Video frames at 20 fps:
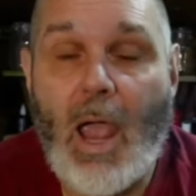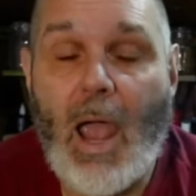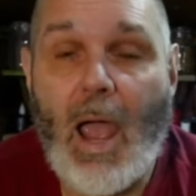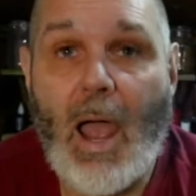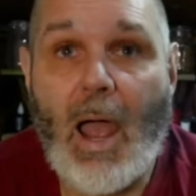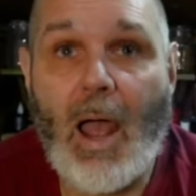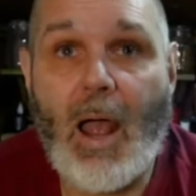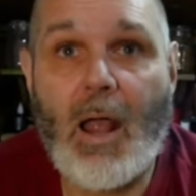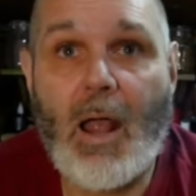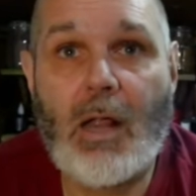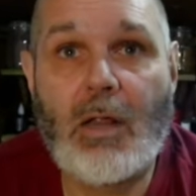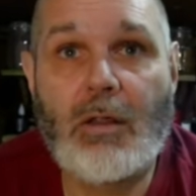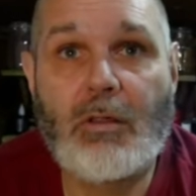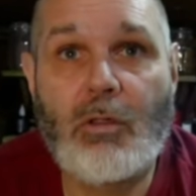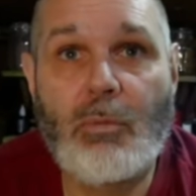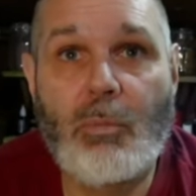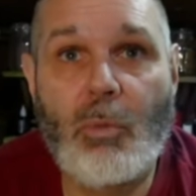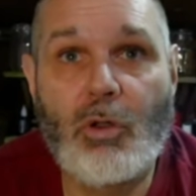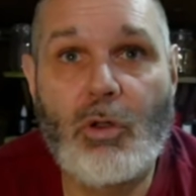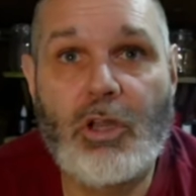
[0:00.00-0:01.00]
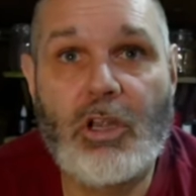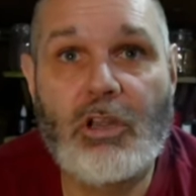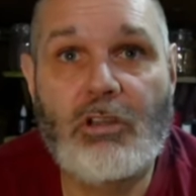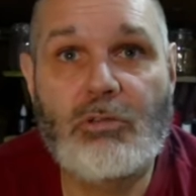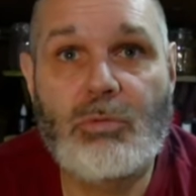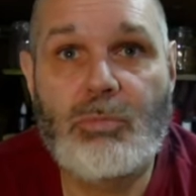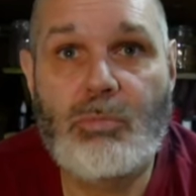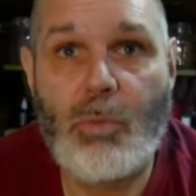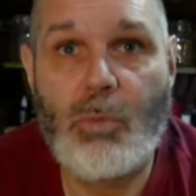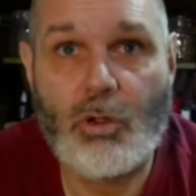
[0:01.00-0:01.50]
and the money
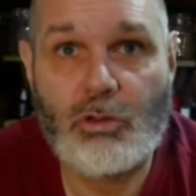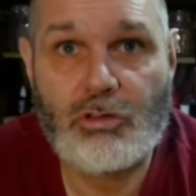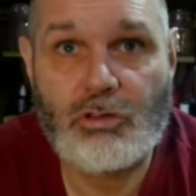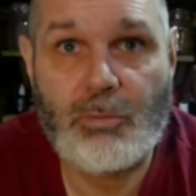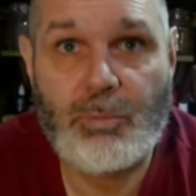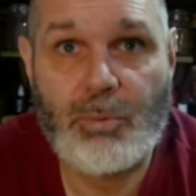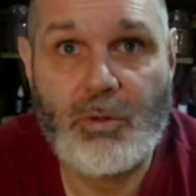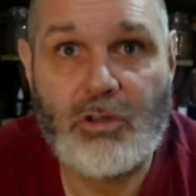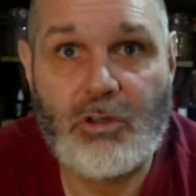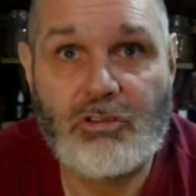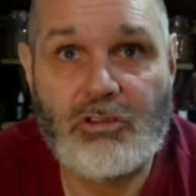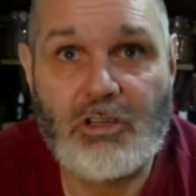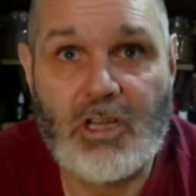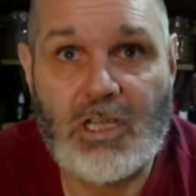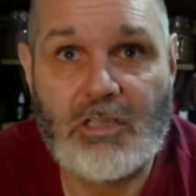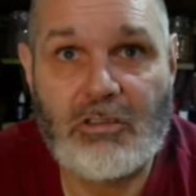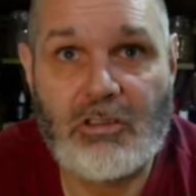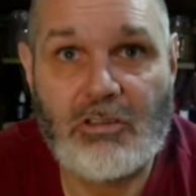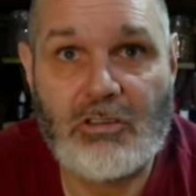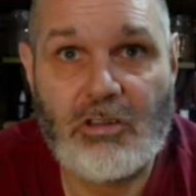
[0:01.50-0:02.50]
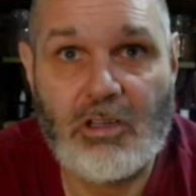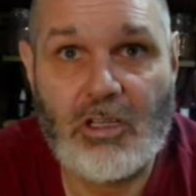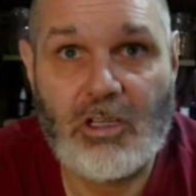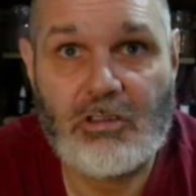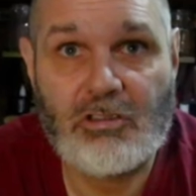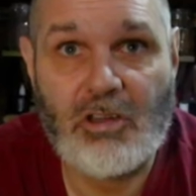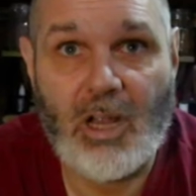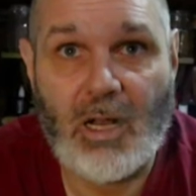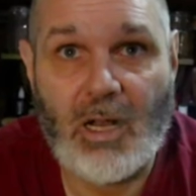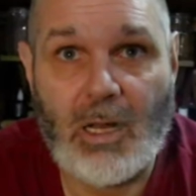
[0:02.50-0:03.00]
is much appreciated to the
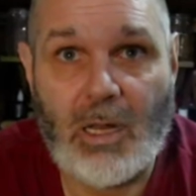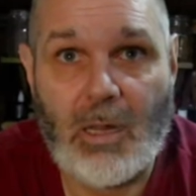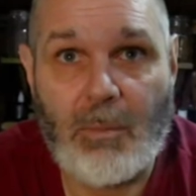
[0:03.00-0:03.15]
channel.